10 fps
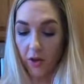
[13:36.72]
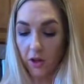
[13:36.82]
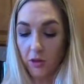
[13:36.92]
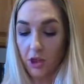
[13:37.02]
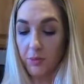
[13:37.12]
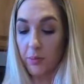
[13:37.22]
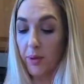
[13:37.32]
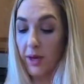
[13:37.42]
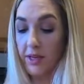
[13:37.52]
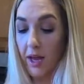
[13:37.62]
the glow germ it
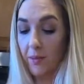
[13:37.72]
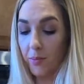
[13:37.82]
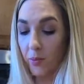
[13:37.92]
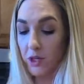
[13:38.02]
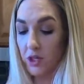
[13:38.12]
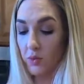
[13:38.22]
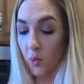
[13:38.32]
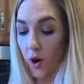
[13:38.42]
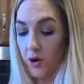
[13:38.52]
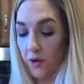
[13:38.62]
picked up, which is
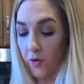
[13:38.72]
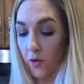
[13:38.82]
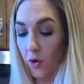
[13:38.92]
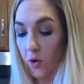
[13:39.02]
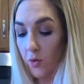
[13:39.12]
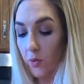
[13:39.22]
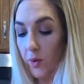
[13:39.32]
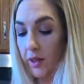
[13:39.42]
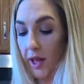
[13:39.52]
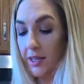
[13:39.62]
wonderful.
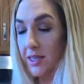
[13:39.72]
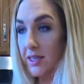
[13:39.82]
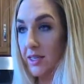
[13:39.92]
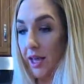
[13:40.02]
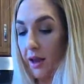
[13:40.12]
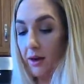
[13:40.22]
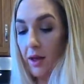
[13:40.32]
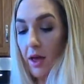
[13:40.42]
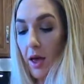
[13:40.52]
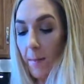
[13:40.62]
We like to see
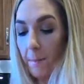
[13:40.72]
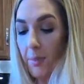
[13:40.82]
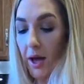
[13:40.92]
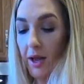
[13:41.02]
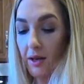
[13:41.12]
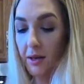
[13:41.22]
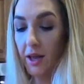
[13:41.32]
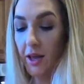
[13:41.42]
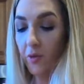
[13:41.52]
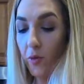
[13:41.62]
that. But
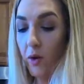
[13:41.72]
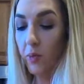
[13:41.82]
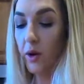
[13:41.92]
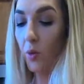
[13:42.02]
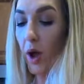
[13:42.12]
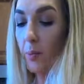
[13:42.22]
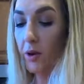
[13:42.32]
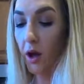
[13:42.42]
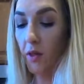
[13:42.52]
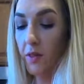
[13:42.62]
if we re-wipe
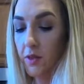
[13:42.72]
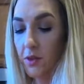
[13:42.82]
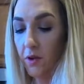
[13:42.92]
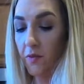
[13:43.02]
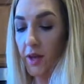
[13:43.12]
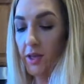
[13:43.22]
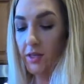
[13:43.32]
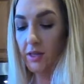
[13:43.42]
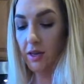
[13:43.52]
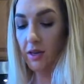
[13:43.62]
it on the surface,